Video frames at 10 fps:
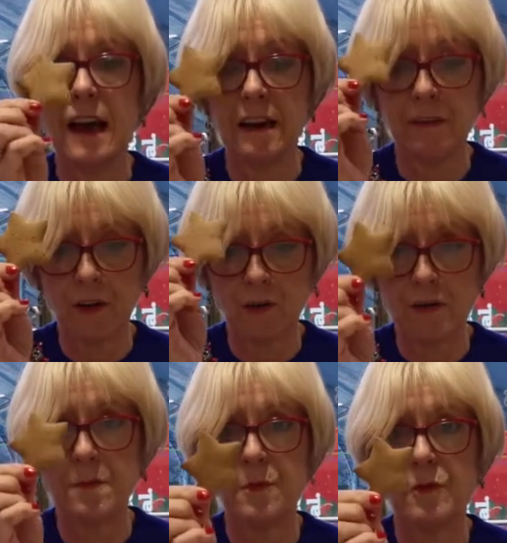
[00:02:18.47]
and I forgot
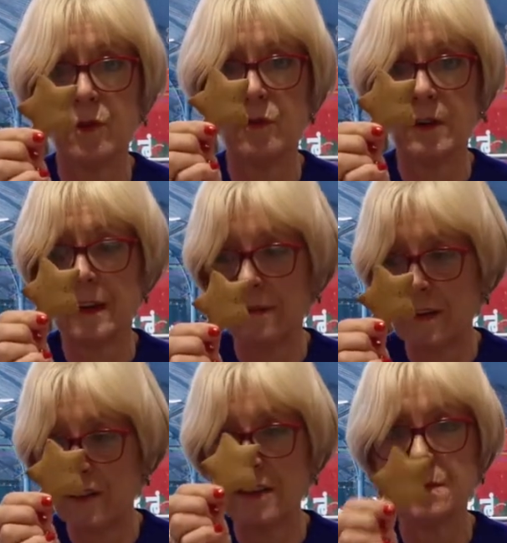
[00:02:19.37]
to put the hole in. If I
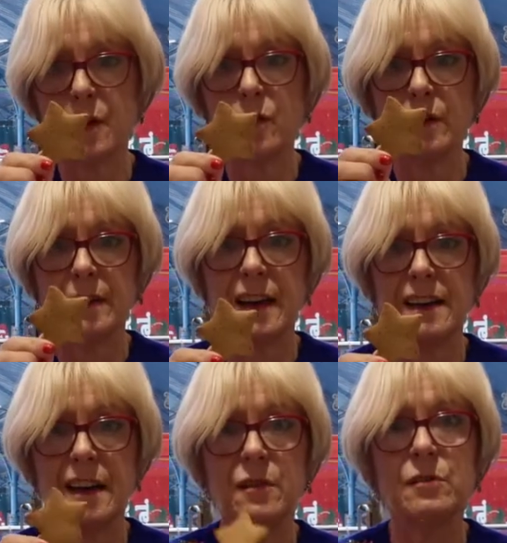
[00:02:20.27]
try to put a hole in
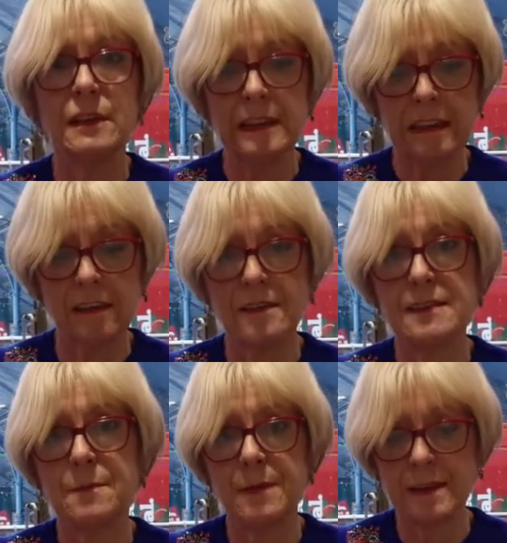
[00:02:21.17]
that now, because
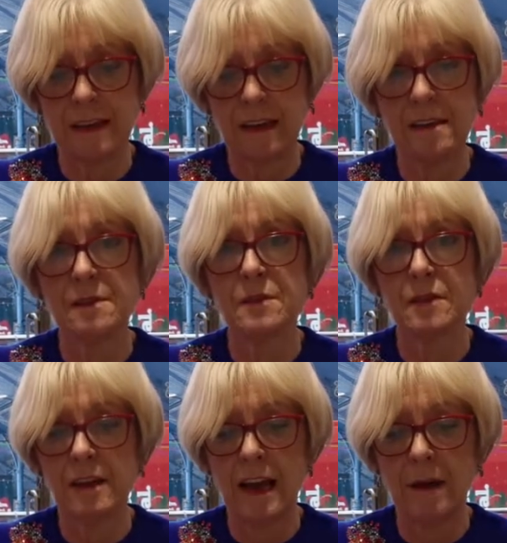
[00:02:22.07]
it's a biscuit, what's
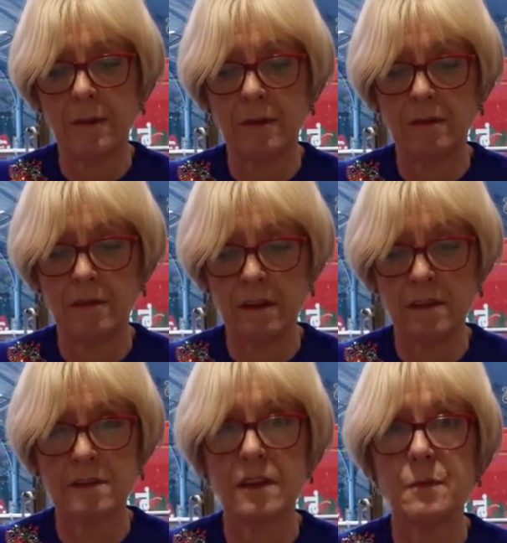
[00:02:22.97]
going to happen?
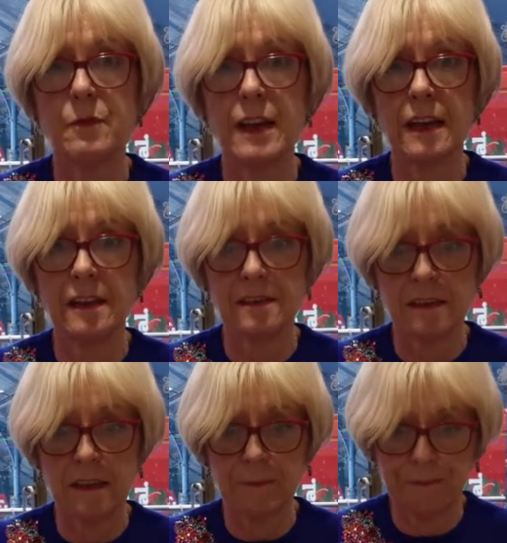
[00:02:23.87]
It's going to break,
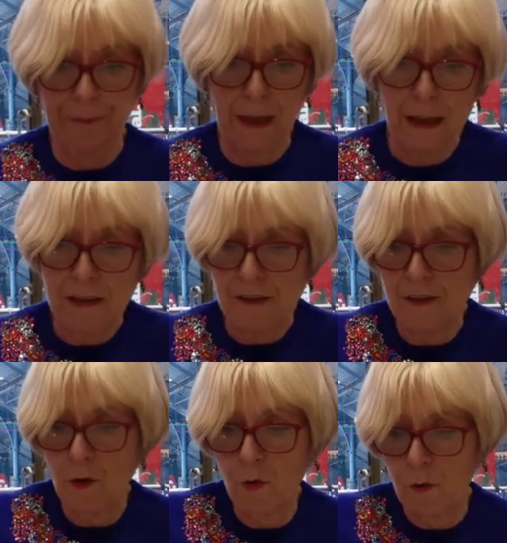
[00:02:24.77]
isn't it?
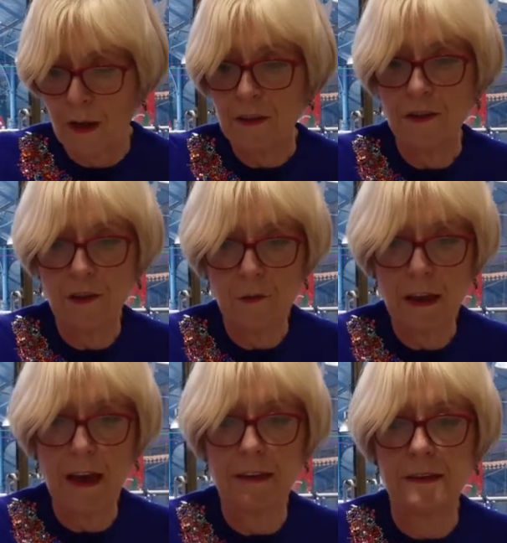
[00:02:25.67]
So to do
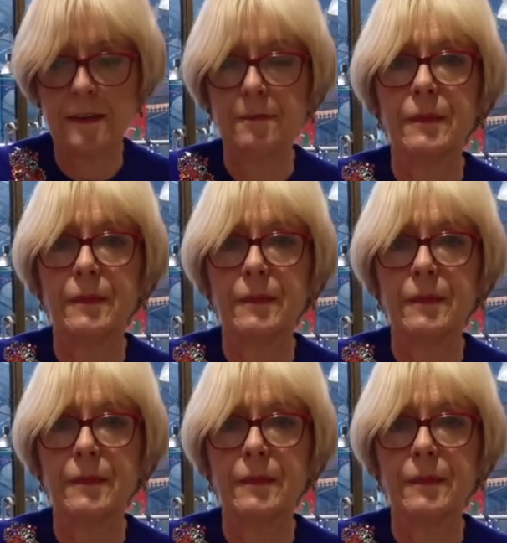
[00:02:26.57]
that,